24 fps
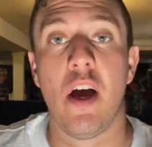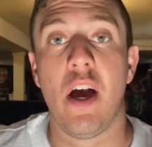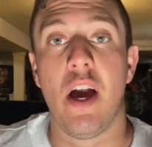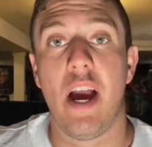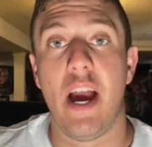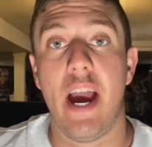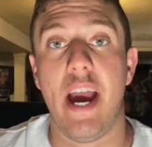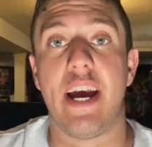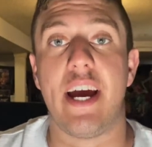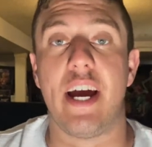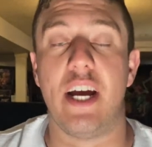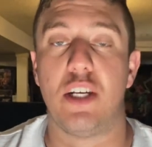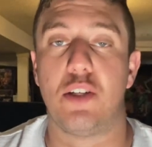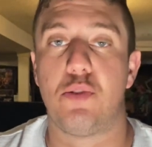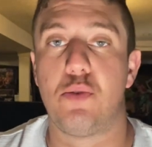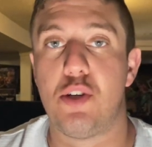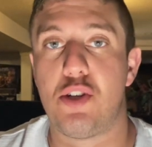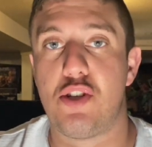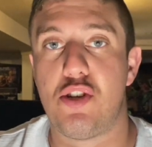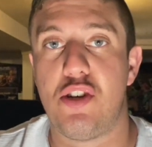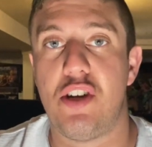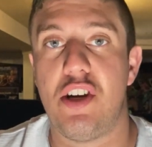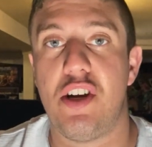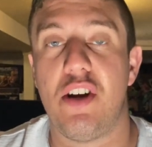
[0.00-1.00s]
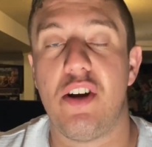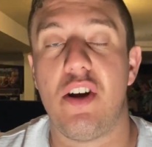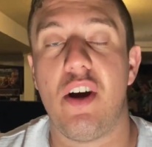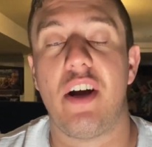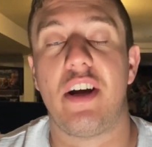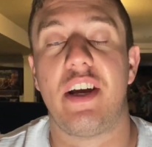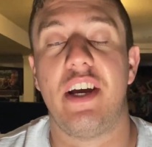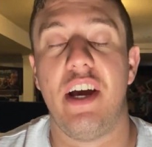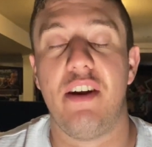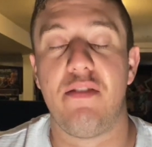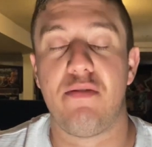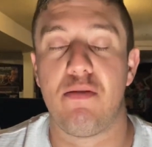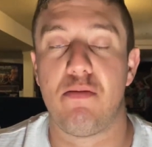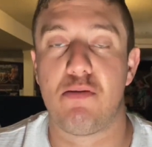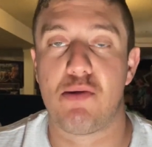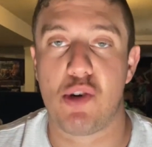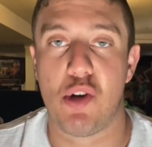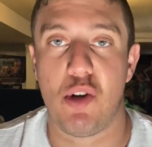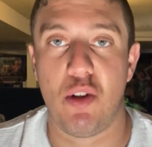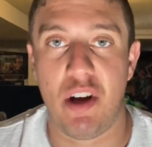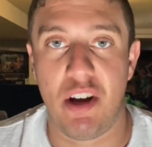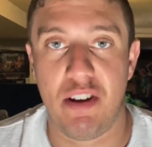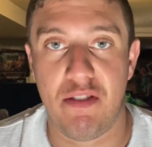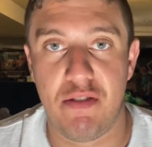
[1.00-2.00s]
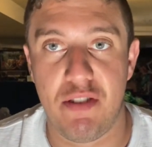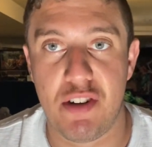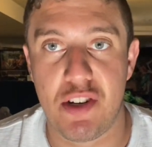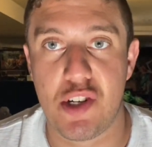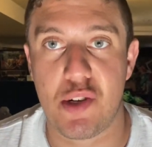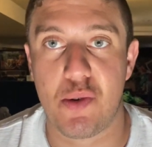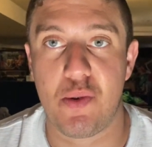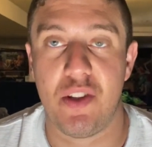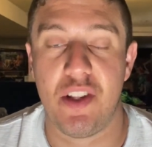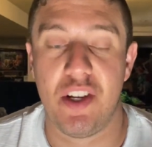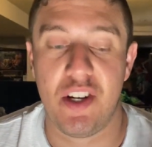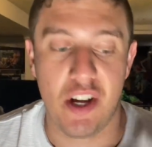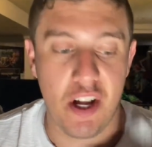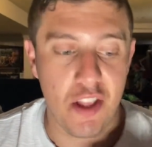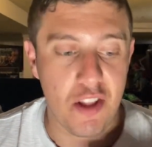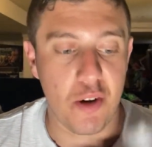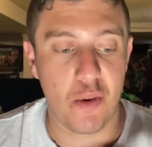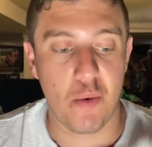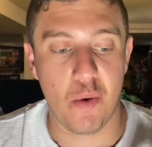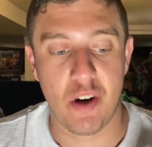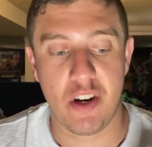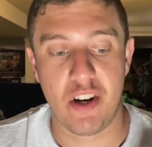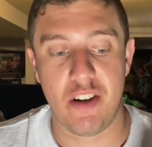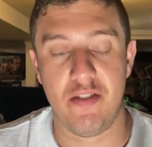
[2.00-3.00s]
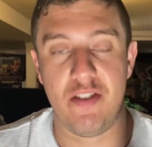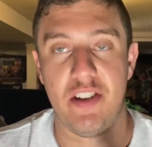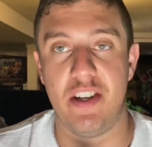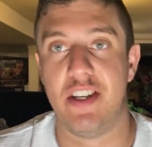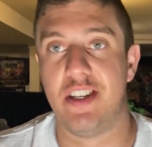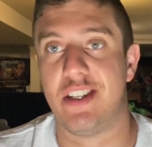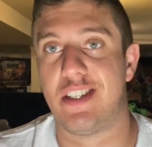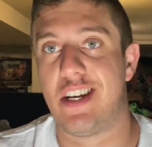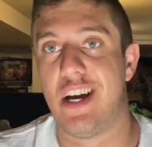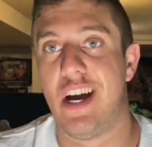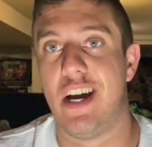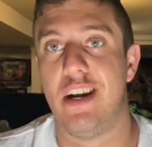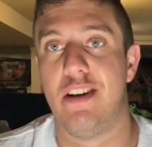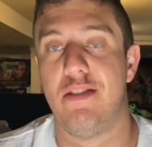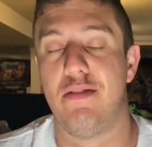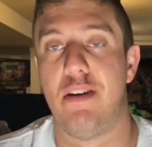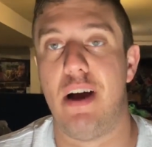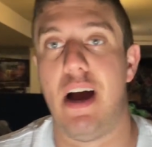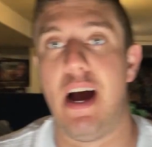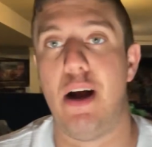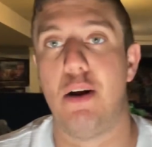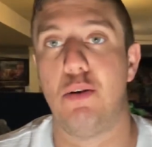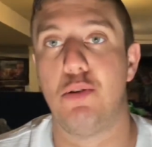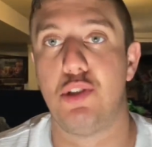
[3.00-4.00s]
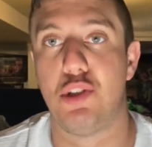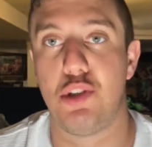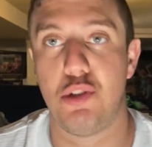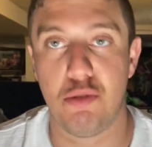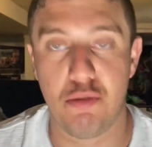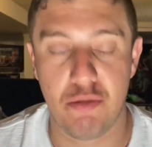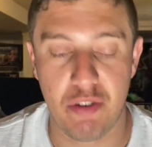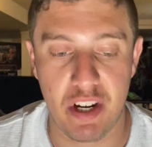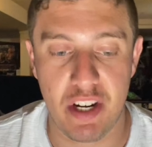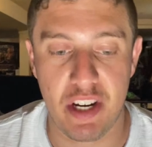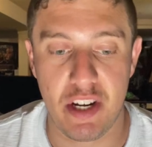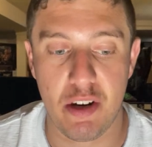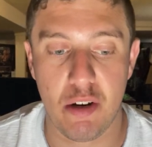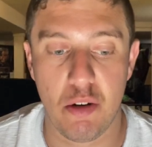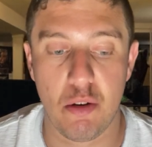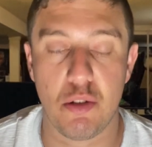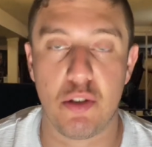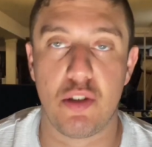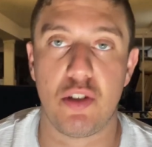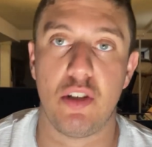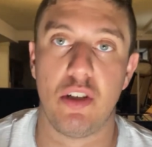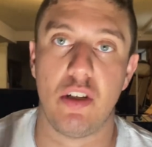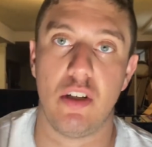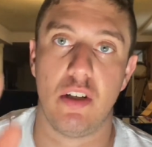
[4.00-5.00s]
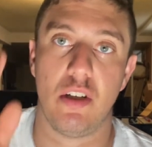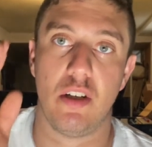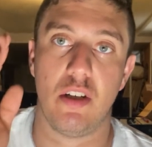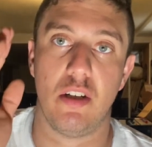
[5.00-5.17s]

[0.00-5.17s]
Hey guys, Richard here again from Trollline Fishing with another one of these kind of how-to videos.